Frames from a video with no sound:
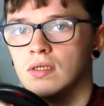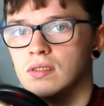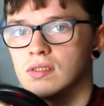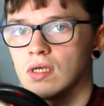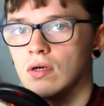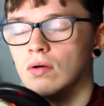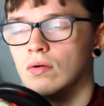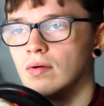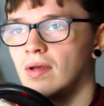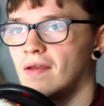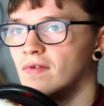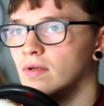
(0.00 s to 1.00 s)

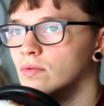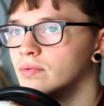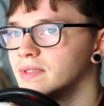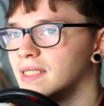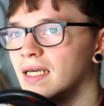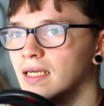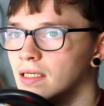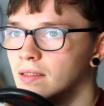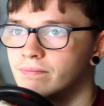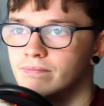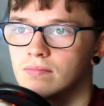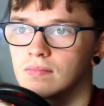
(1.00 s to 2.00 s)
So if you say
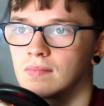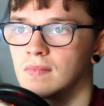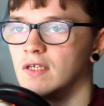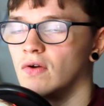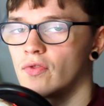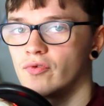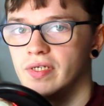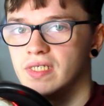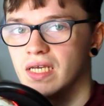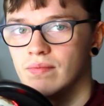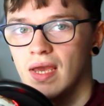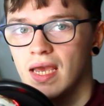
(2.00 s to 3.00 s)
you got three
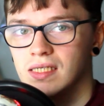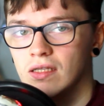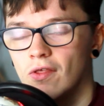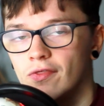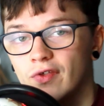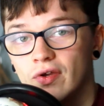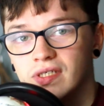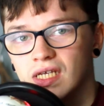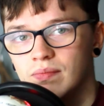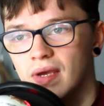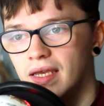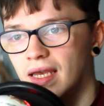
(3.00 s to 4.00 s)
TMAs and the third
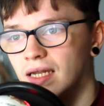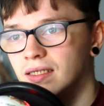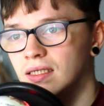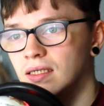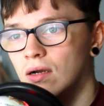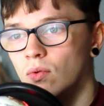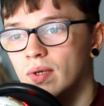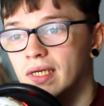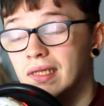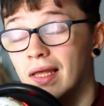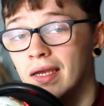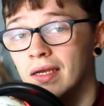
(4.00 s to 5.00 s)
TMA you hand in a
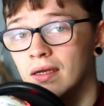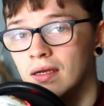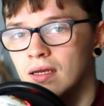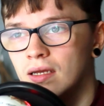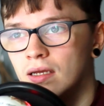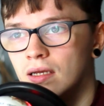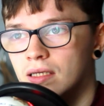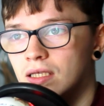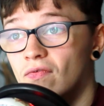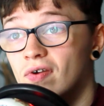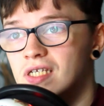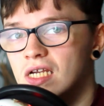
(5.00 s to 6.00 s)
week late,
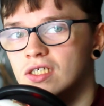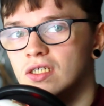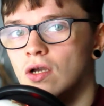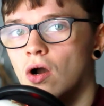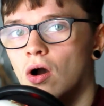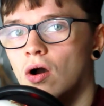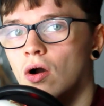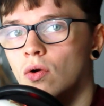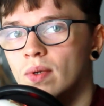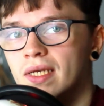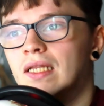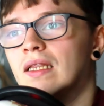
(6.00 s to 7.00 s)
you've essentially got a
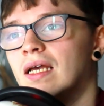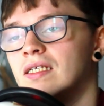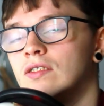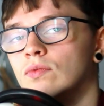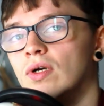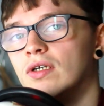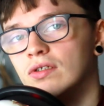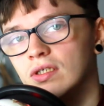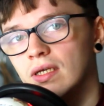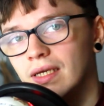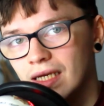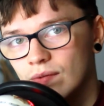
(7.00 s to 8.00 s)
week less to work on
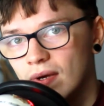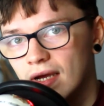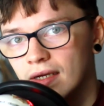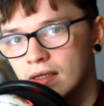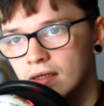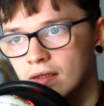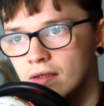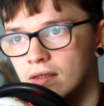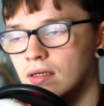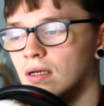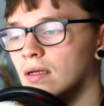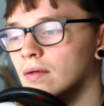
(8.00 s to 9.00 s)
your EMA,
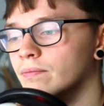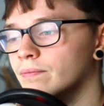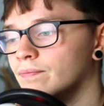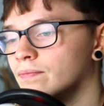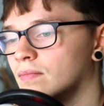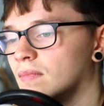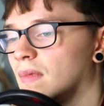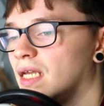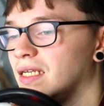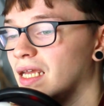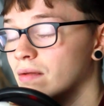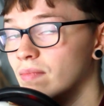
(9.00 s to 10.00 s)
and
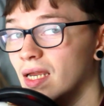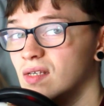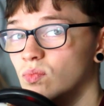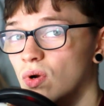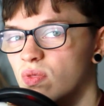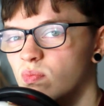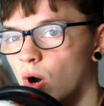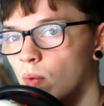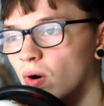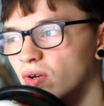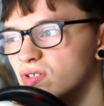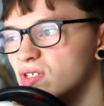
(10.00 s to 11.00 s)
your EMA is worth more
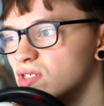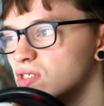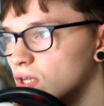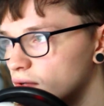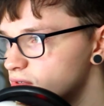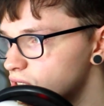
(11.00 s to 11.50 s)
points and stuff.